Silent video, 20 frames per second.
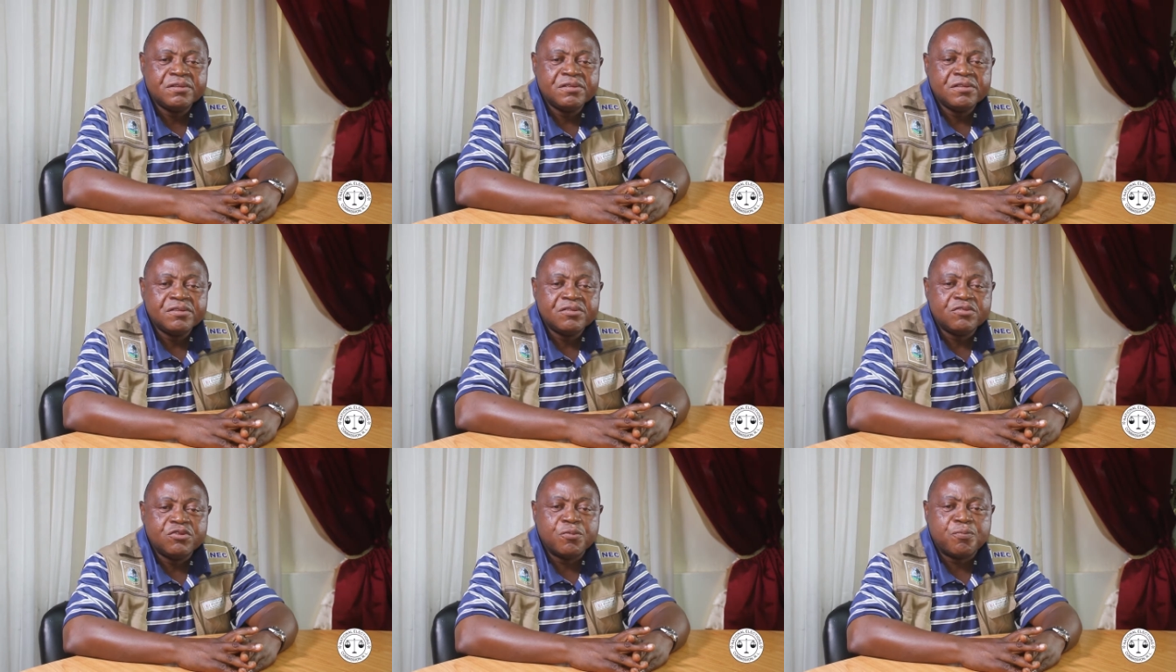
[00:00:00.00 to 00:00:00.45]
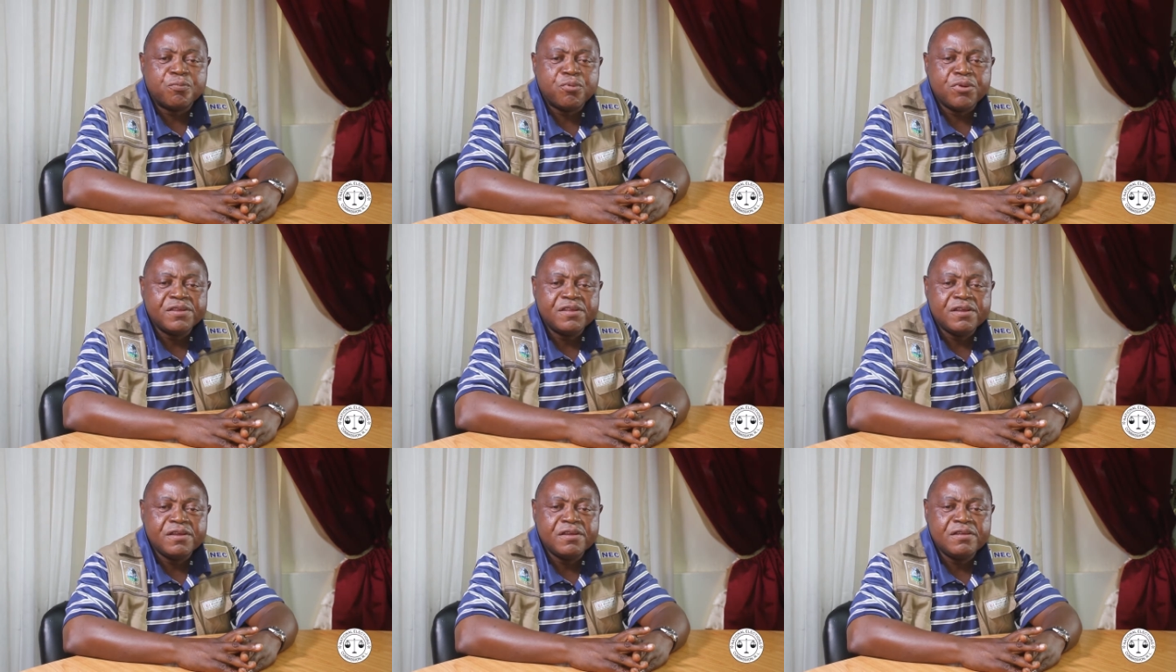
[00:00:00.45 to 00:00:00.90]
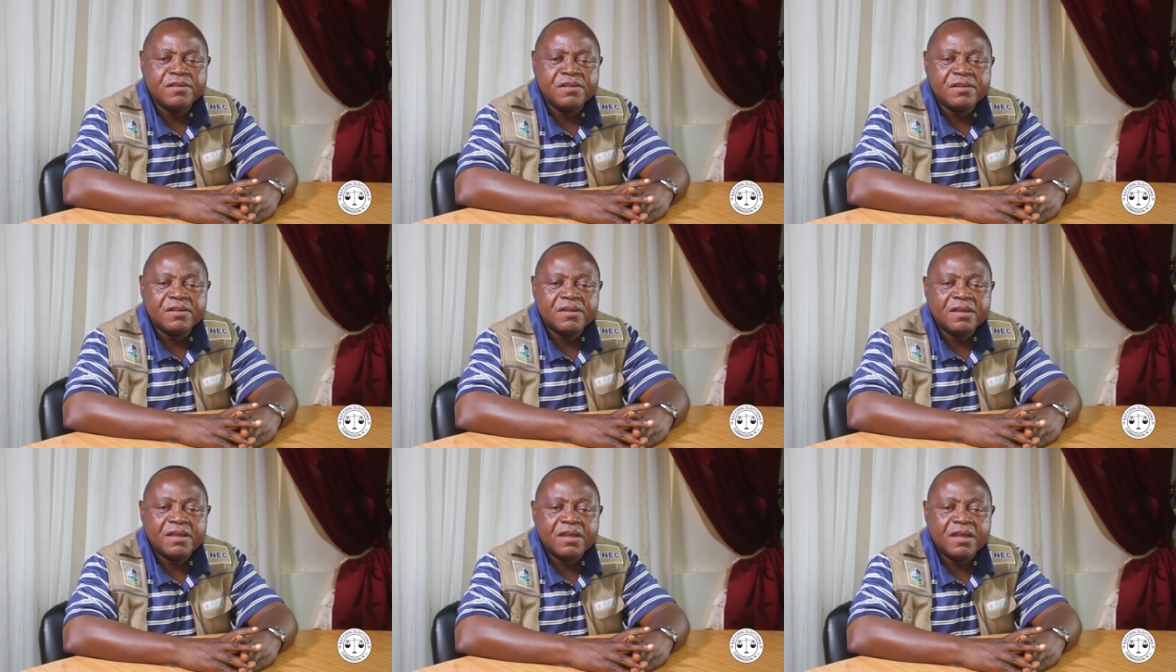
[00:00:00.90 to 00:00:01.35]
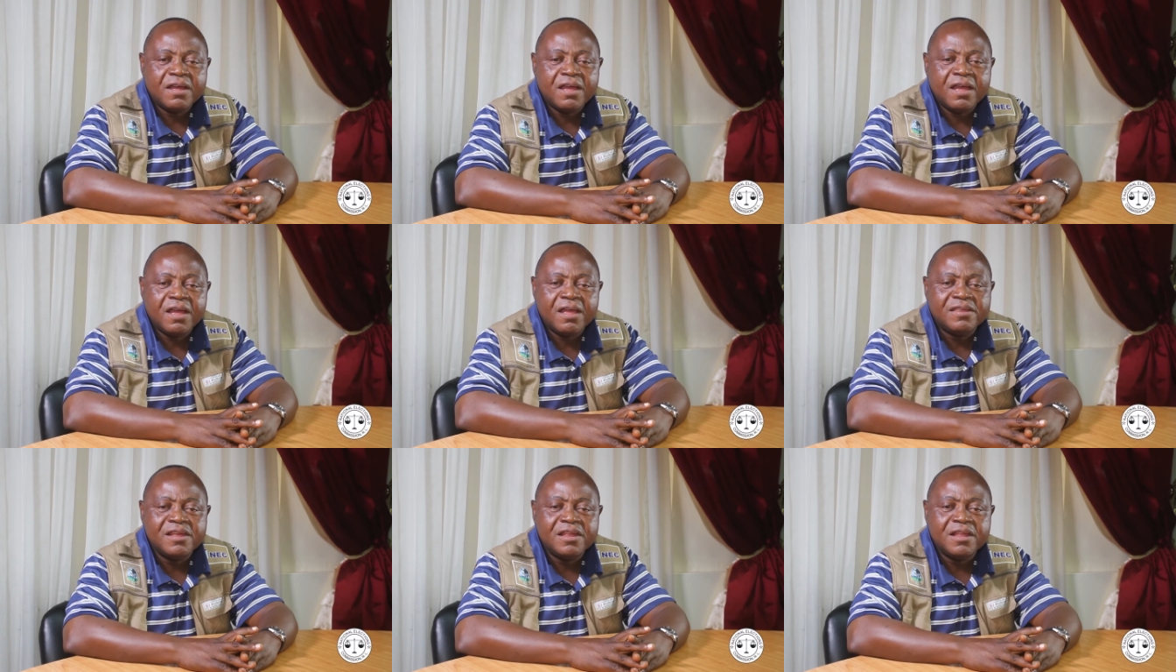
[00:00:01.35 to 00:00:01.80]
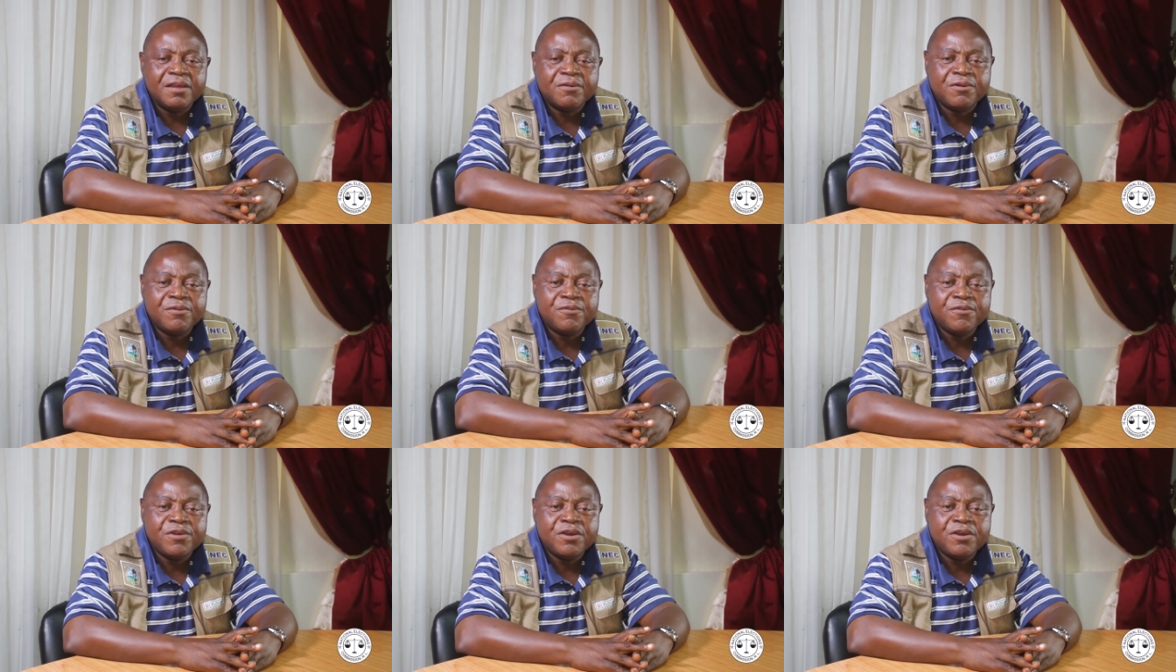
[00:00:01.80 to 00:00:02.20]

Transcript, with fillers: to printing and delivery